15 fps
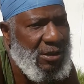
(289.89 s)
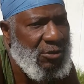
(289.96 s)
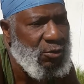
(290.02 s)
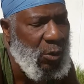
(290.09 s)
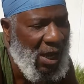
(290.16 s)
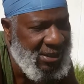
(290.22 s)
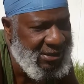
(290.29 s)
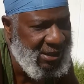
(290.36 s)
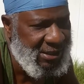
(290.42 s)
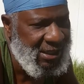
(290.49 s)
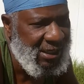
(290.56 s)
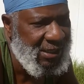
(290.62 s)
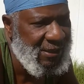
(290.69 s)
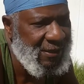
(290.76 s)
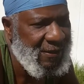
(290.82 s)
twice a
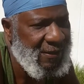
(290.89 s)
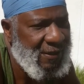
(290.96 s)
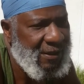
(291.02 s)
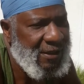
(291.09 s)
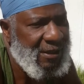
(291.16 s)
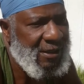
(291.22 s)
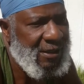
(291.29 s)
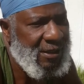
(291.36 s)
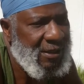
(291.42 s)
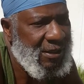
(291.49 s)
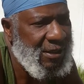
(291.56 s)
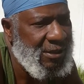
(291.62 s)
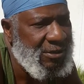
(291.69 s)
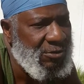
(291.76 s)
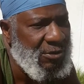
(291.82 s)
day.
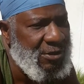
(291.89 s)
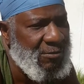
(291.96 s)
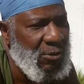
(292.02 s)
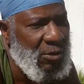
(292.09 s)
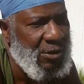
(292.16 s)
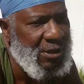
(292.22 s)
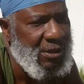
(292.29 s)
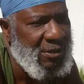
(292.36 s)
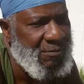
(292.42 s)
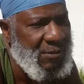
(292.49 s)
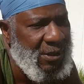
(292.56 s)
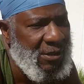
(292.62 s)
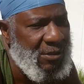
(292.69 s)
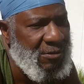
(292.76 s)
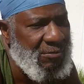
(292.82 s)
2 in the morning and
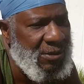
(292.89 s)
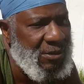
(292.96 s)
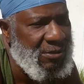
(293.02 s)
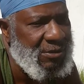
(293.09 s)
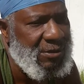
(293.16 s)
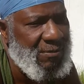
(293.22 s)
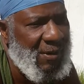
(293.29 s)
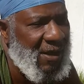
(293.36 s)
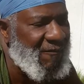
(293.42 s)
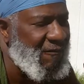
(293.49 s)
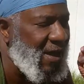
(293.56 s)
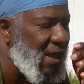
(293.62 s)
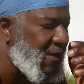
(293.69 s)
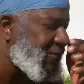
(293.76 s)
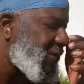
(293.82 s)
milk till about
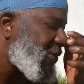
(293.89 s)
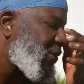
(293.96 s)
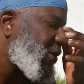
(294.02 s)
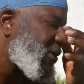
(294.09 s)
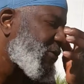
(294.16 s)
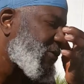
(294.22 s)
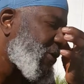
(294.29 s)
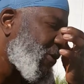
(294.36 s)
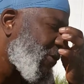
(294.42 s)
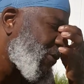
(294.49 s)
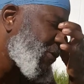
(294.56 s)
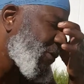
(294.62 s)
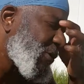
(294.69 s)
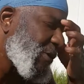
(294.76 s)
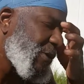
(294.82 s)
5:30 or so.
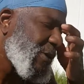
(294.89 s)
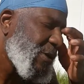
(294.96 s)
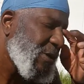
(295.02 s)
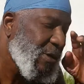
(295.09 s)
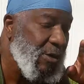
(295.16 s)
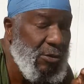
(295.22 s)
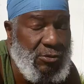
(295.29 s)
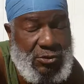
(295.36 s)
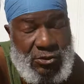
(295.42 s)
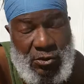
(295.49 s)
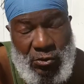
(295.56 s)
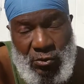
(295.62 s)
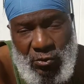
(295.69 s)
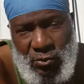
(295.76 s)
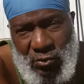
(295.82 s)
Go to
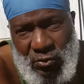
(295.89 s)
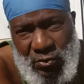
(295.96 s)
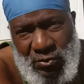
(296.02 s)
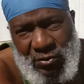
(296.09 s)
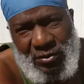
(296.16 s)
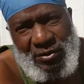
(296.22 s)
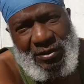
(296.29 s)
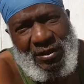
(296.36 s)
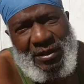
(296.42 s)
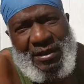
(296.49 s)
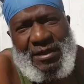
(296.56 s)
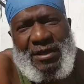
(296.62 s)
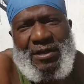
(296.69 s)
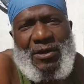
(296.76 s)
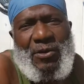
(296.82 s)
school,
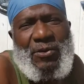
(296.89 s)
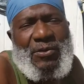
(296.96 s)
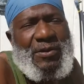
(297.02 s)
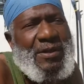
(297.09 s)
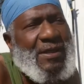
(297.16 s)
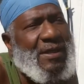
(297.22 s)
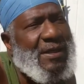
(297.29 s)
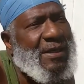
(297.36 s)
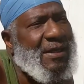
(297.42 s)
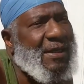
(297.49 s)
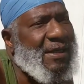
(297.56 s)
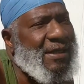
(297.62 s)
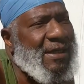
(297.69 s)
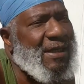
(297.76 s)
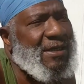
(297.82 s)

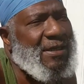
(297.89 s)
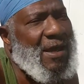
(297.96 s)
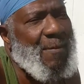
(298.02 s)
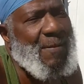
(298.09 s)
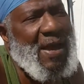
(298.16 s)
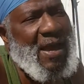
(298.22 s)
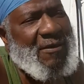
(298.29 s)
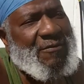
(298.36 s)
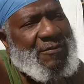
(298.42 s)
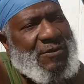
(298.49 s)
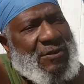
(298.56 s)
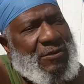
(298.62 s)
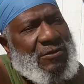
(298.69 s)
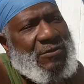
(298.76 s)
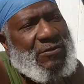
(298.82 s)
and then come back from
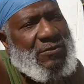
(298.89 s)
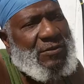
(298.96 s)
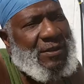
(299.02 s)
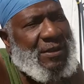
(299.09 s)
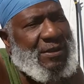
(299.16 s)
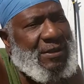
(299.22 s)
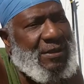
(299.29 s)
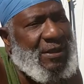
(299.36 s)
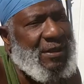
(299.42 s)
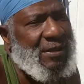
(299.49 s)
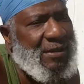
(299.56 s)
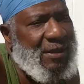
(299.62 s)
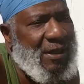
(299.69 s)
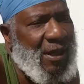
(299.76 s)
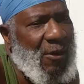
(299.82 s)
school and
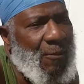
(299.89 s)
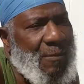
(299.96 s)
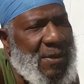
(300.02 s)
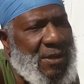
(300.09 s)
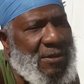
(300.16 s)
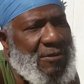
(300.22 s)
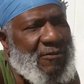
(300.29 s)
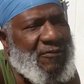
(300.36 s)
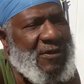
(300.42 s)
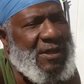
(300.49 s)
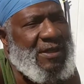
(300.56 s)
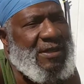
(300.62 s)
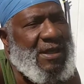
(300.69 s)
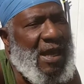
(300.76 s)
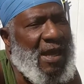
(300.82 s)
help milk,
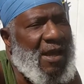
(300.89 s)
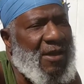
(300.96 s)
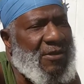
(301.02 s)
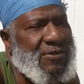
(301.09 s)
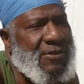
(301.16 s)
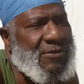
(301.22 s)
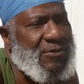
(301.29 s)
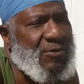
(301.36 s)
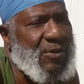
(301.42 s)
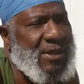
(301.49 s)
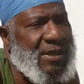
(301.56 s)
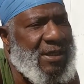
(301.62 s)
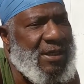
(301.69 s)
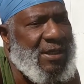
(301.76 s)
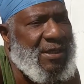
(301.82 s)
feed cows on the
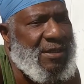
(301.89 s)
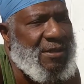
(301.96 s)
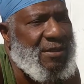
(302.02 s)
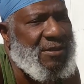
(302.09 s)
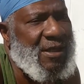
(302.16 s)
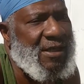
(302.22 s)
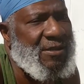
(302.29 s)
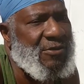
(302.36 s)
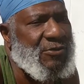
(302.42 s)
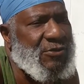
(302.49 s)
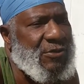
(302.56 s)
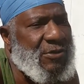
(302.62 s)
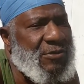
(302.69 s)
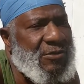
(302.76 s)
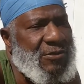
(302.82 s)
weekend. Or there ain't no
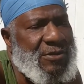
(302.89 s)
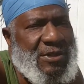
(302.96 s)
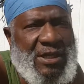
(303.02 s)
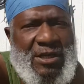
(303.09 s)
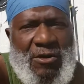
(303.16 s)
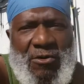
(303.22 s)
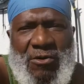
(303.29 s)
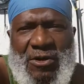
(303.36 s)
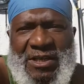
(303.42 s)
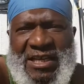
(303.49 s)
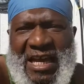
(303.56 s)
school. Dehorn,